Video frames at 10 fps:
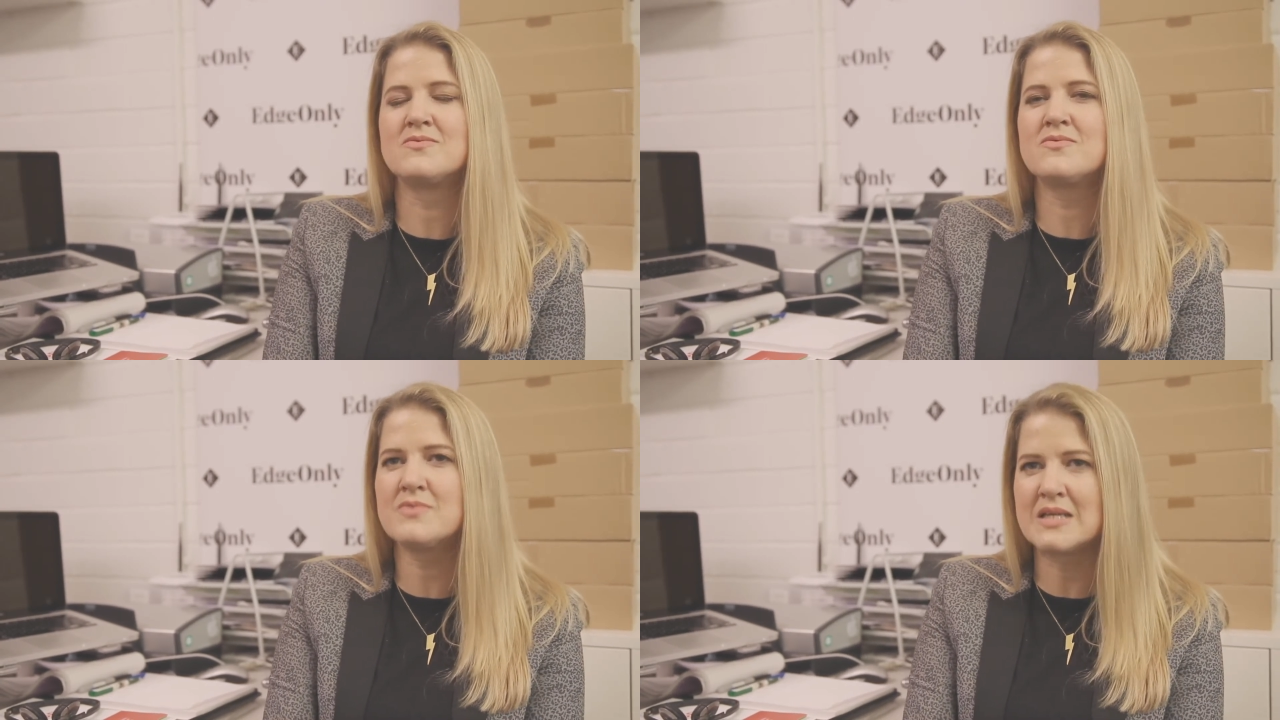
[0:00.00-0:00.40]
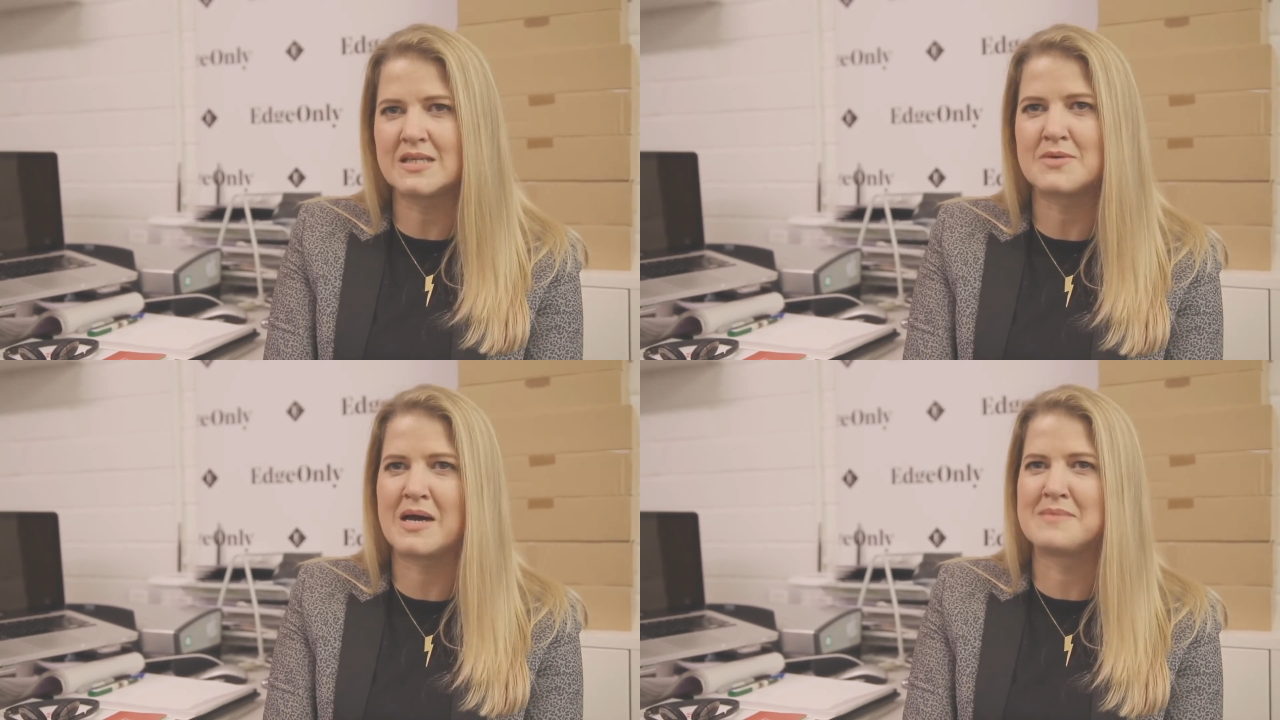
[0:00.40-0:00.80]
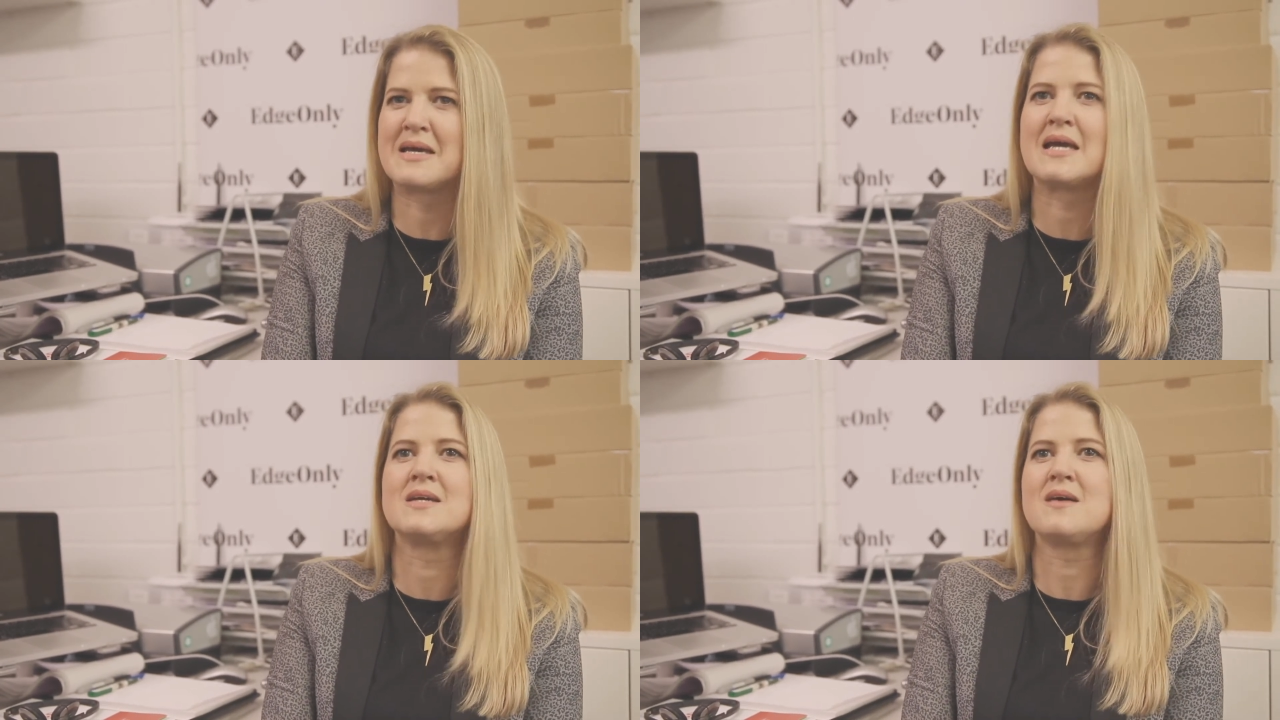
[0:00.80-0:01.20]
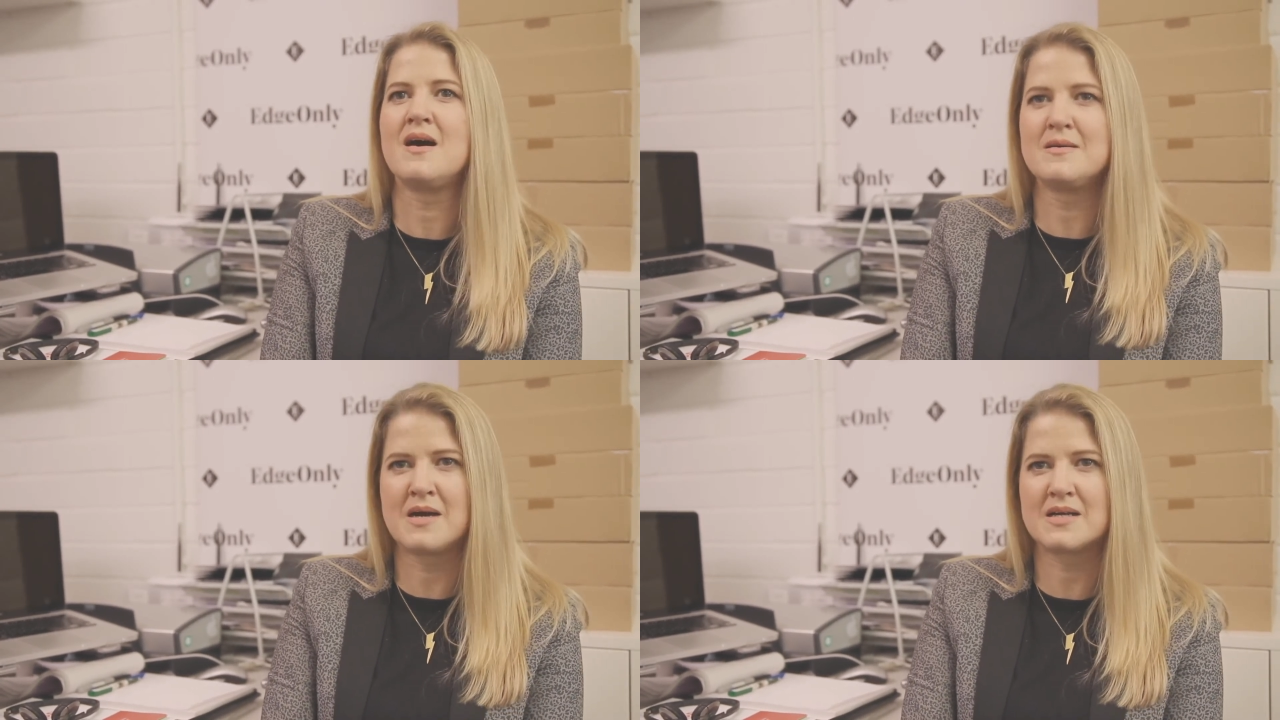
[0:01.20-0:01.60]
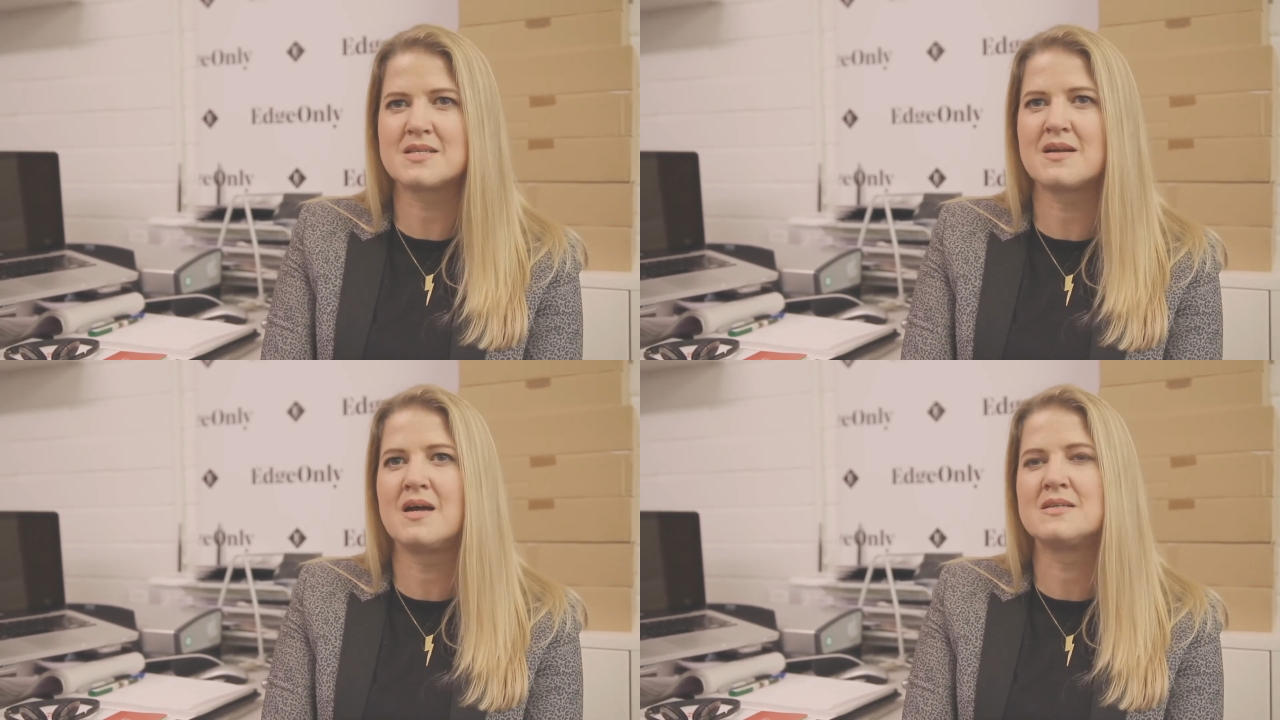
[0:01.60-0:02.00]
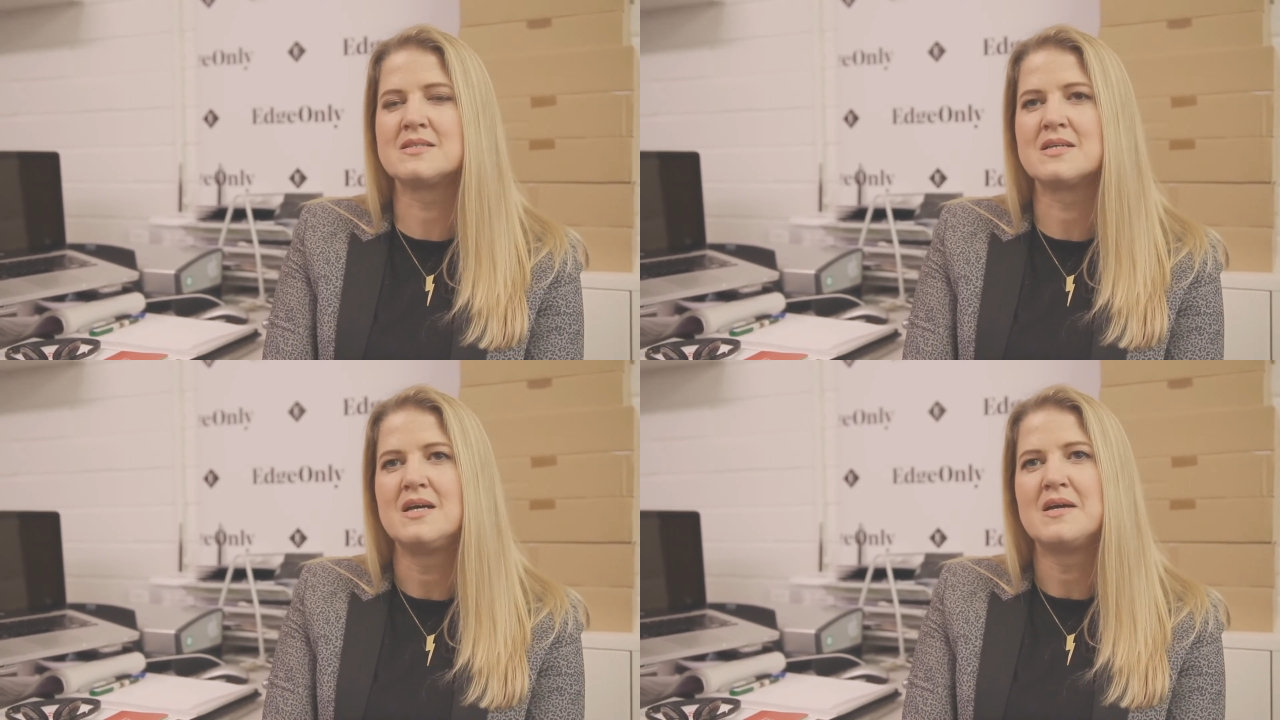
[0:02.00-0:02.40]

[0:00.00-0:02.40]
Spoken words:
really well made, hallmarked in Ireland,